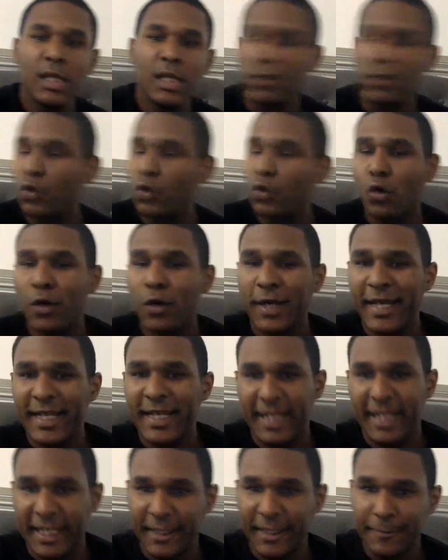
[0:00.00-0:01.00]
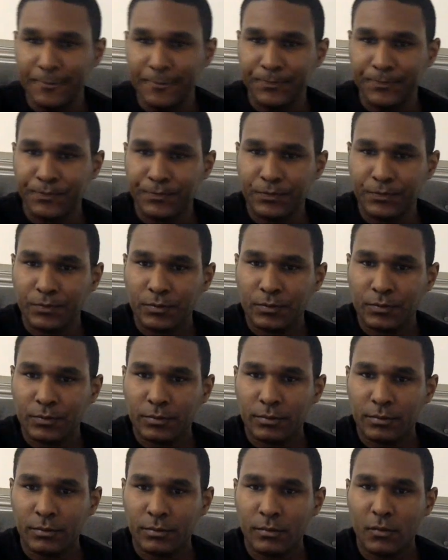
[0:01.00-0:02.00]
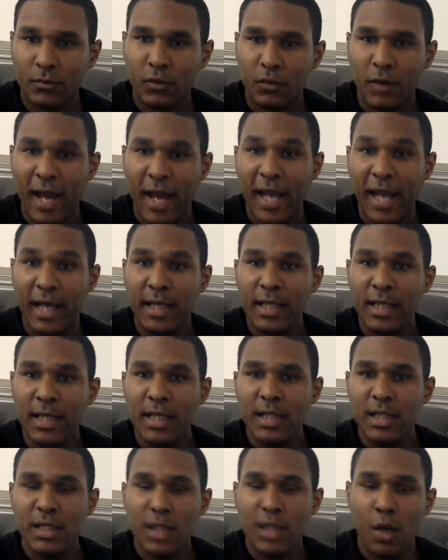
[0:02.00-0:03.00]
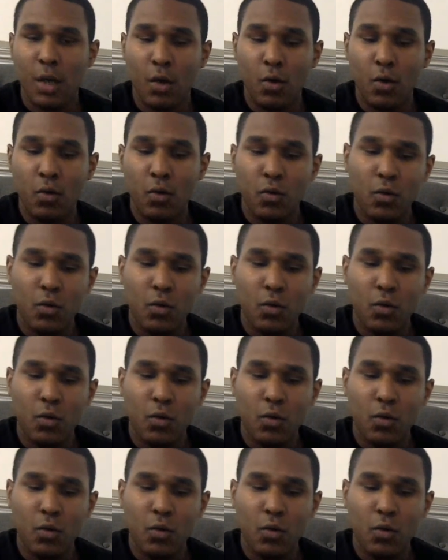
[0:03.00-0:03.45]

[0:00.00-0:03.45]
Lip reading: nor ending, right? So,